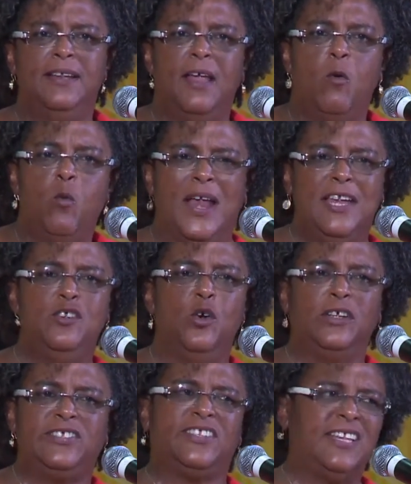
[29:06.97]
the
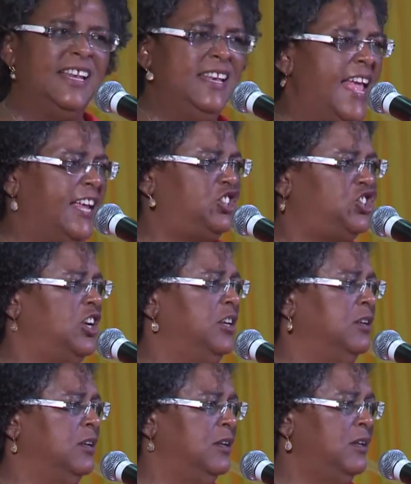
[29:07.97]
windows to the
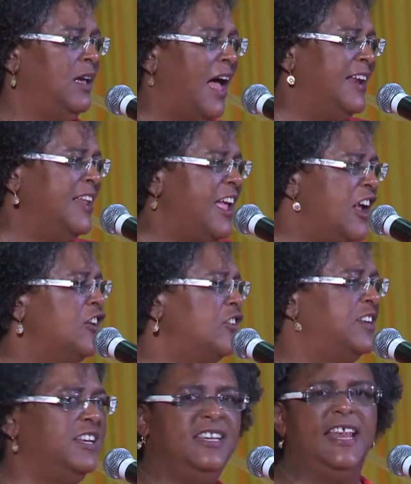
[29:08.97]
nation and air
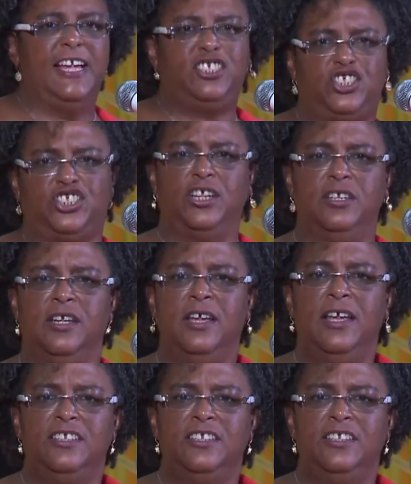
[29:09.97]
the nation.